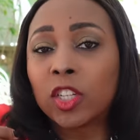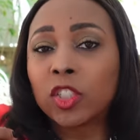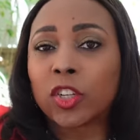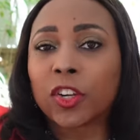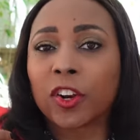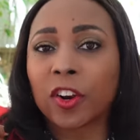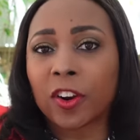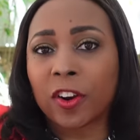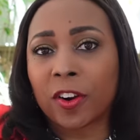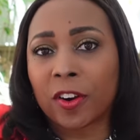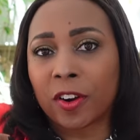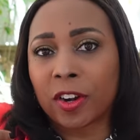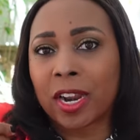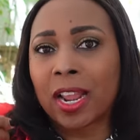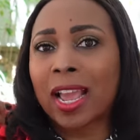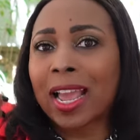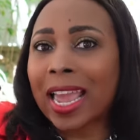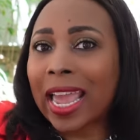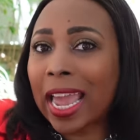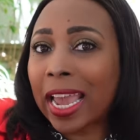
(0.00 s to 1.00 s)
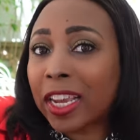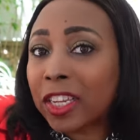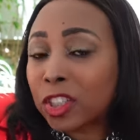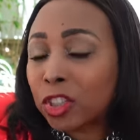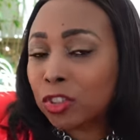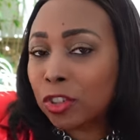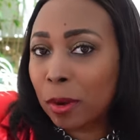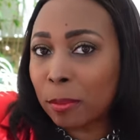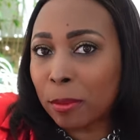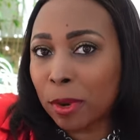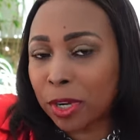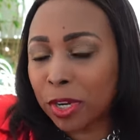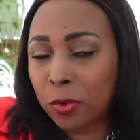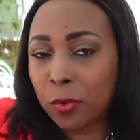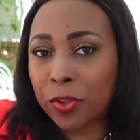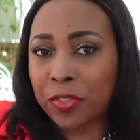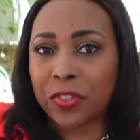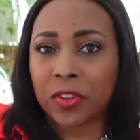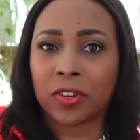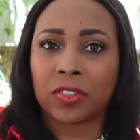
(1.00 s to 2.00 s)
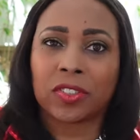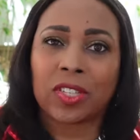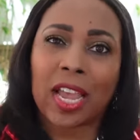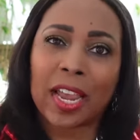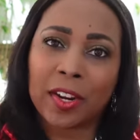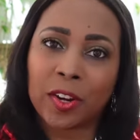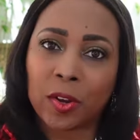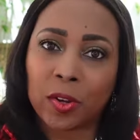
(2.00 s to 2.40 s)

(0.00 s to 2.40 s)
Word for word: to earn extra money with your side